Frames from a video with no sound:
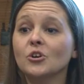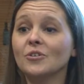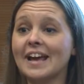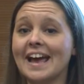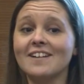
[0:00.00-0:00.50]

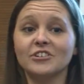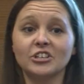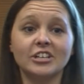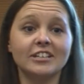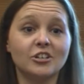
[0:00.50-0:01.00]
don't have a
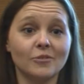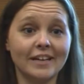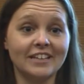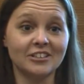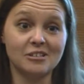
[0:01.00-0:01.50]
good
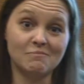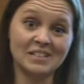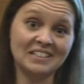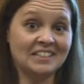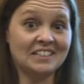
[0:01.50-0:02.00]
curriculum,
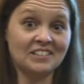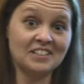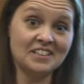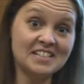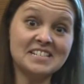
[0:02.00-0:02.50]

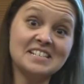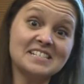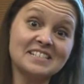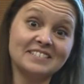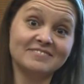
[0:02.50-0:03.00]
this
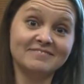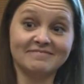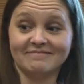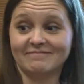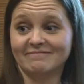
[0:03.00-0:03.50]
is
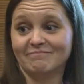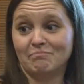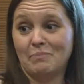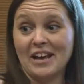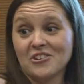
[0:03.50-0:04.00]

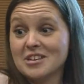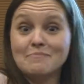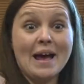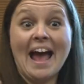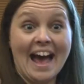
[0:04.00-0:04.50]
better than
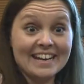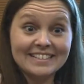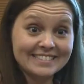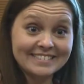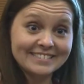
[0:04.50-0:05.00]
bad,
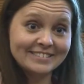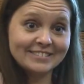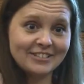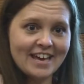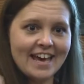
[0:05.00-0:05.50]

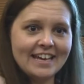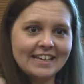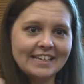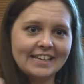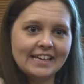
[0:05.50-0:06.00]
okay?
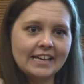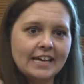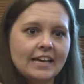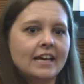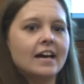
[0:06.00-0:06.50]

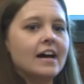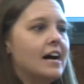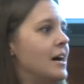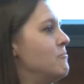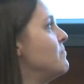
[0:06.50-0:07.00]

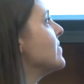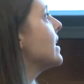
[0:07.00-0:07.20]
Um,